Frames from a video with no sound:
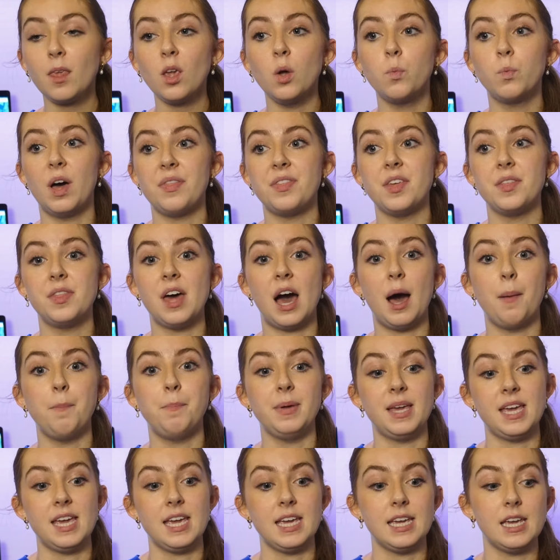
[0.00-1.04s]
whether that
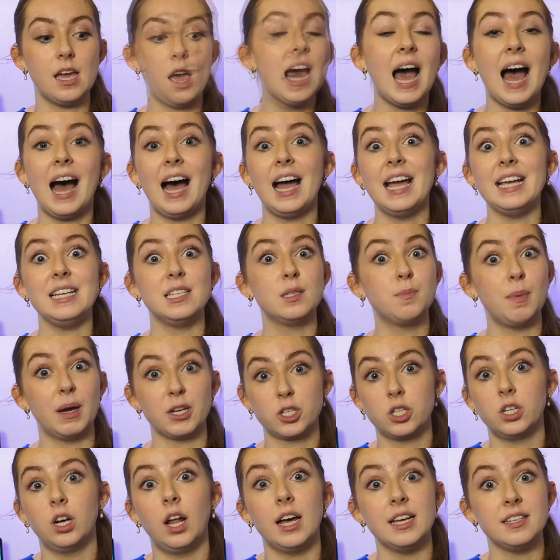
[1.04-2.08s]
be at a
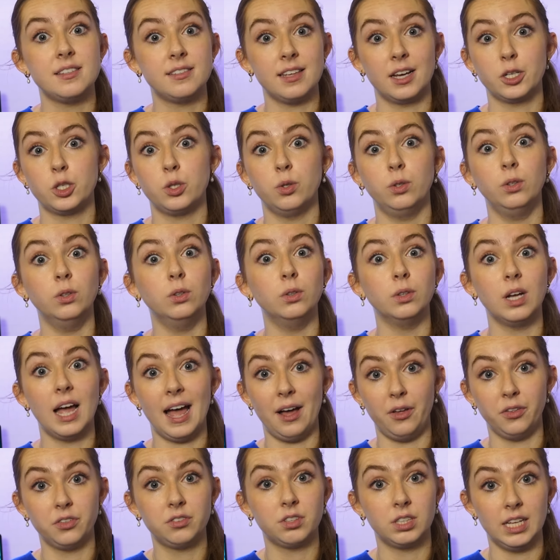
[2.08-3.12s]
specialised sexual
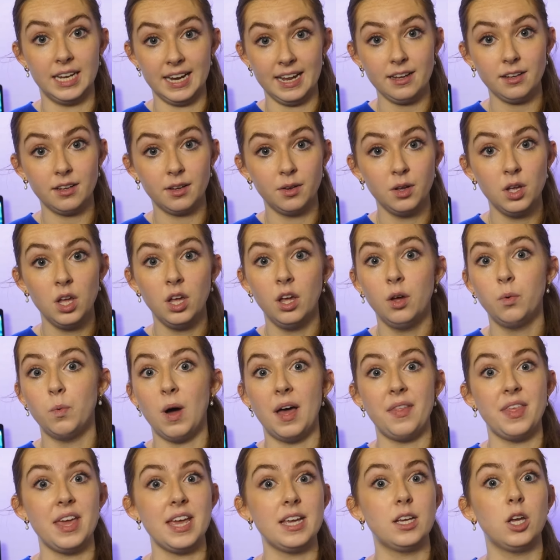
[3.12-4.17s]
health clinic
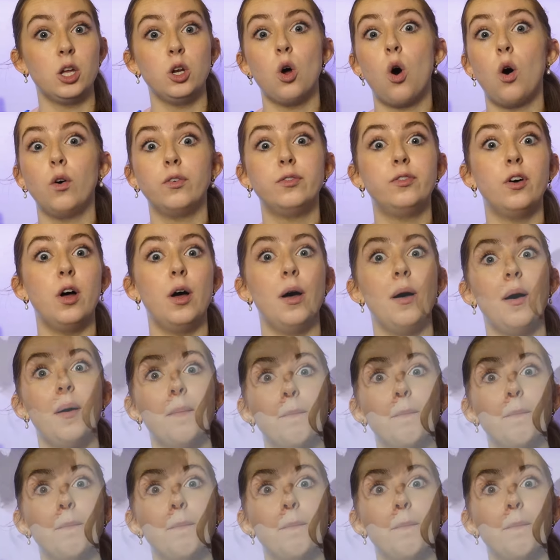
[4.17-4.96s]
where they can offer